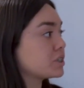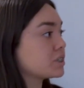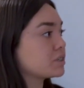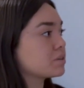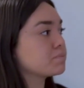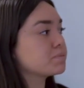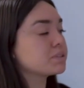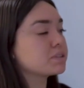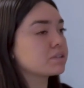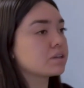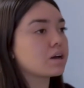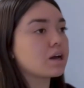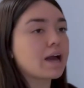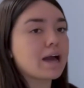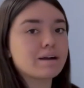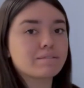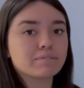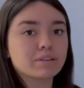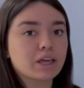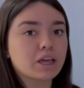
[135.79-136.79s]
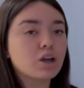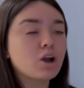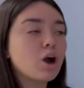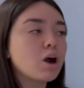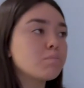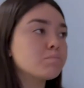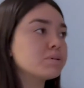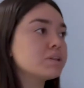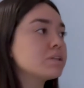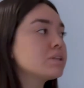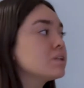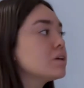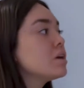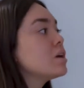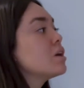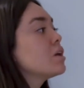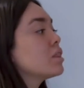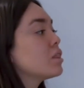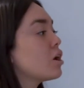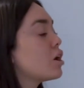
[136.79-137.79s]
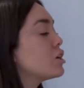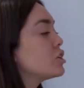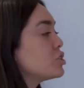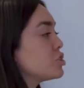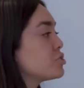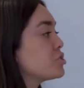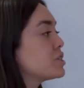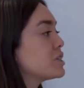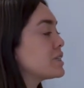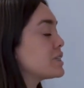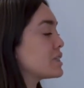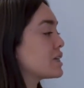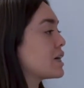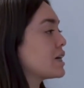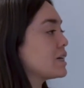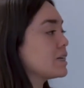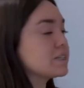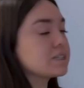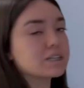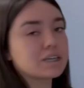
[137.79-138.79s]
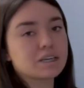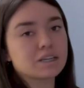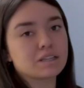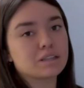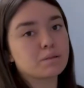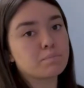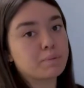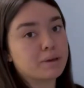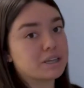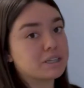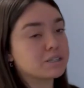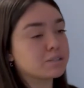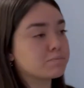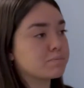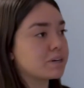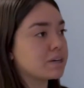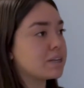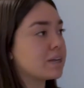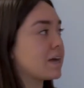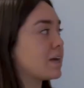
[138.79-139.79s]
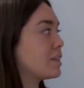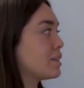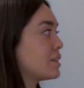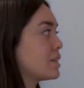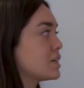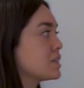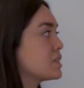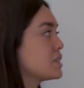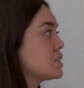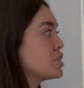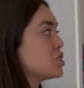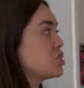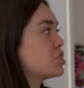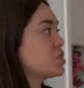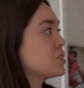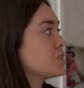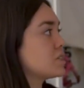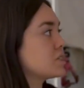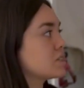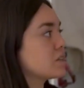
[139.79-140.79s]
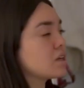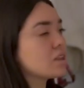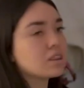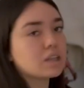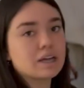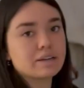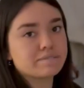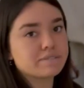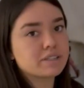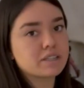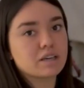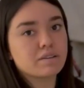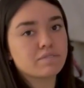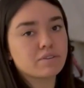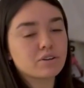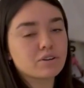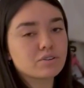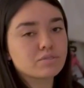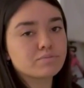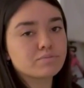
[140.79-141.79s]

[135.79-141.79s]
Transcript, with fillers: Some have like common laundry sites in the basement and this is just a lifesaver.